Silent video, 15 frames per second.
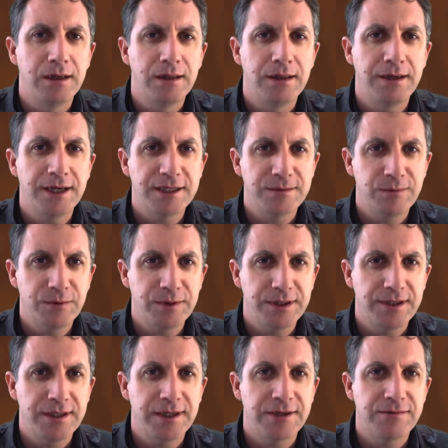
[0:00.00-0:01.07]
The next morning,
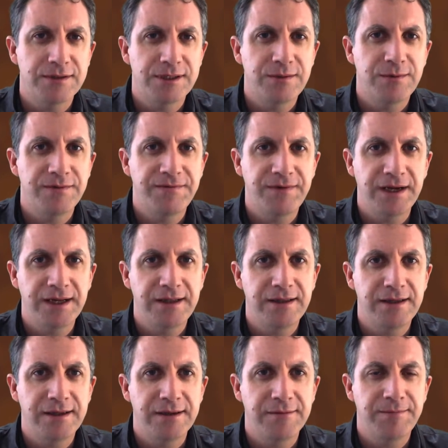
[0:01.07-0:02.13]
the electricity would fail,
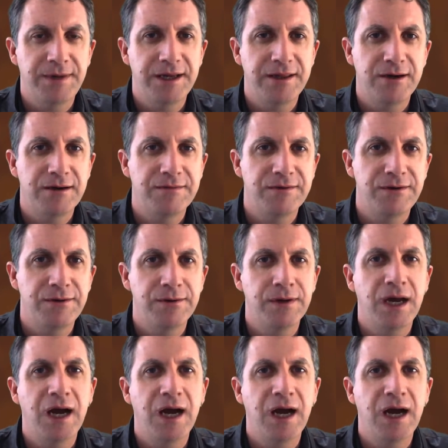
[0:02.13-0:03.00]
and by the afternoon,